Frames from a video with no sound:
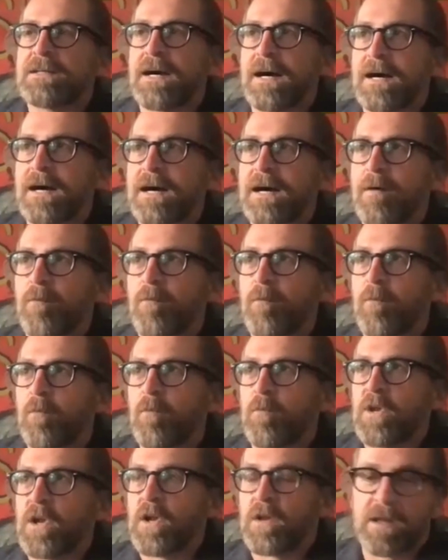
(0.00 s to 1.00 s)

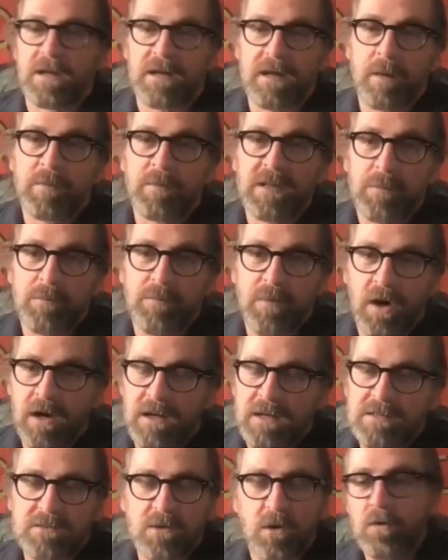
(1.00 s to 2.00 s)
the company that
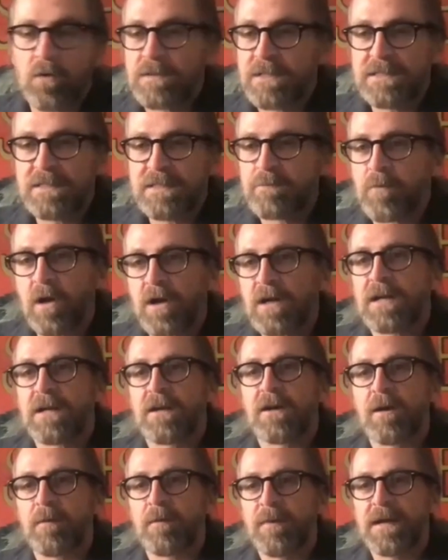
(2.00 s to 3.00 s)
bought us only did
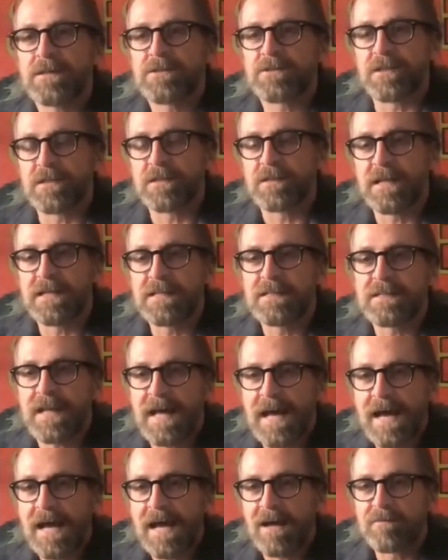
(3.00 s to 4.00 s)
marketing automation. They didn't
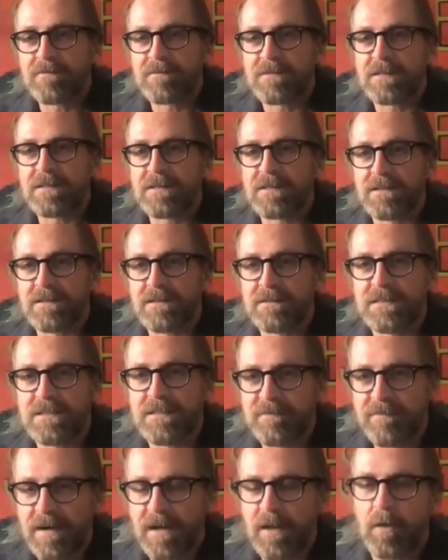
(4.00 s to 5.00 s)
have the
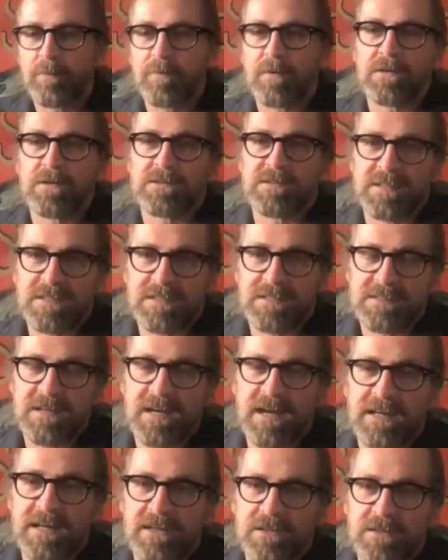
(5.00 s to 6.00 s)
developers, the
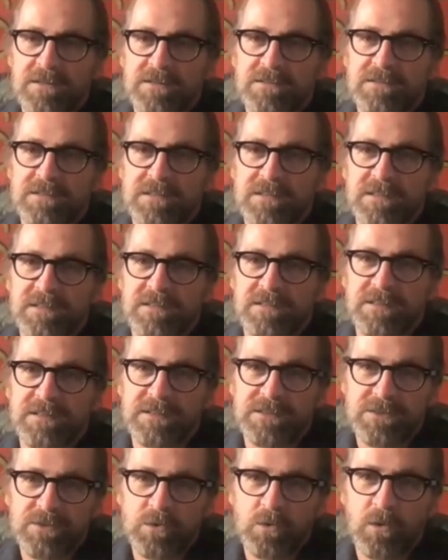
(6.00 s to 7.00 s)
designers,
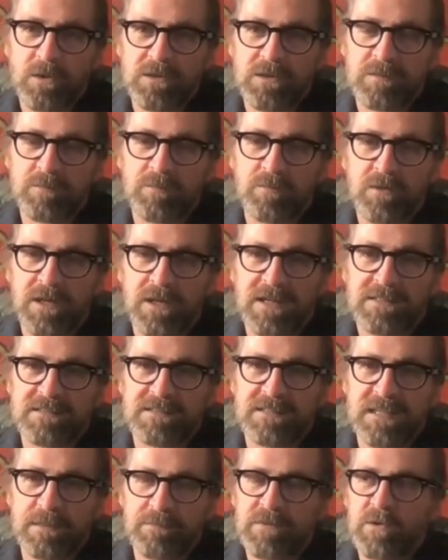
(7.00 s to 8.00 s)
the tools in place
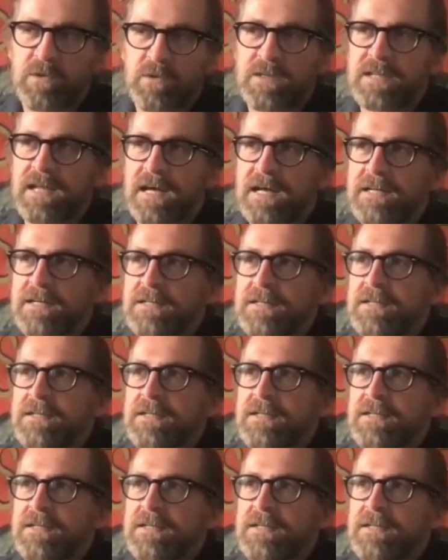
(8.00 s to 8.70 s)
to keep doing that.